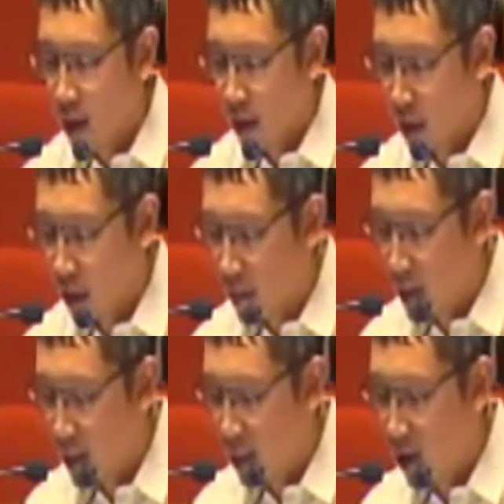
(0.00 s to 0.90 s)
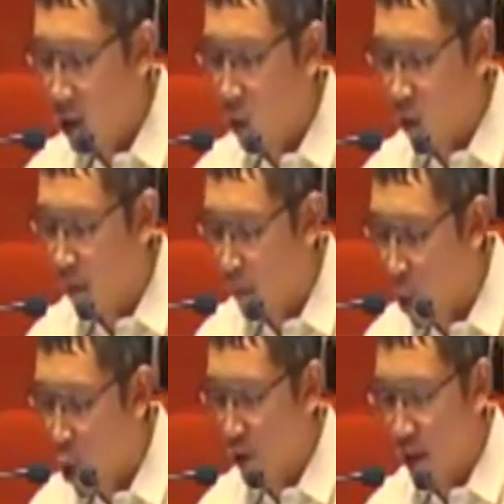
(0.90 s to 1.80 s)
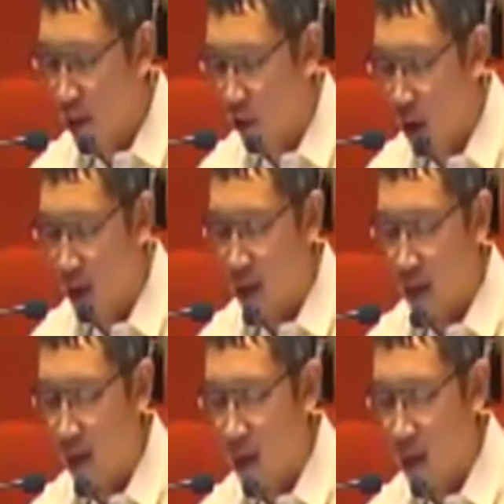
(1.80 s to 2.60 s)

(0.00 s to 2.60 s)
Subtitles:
that the military was more than ready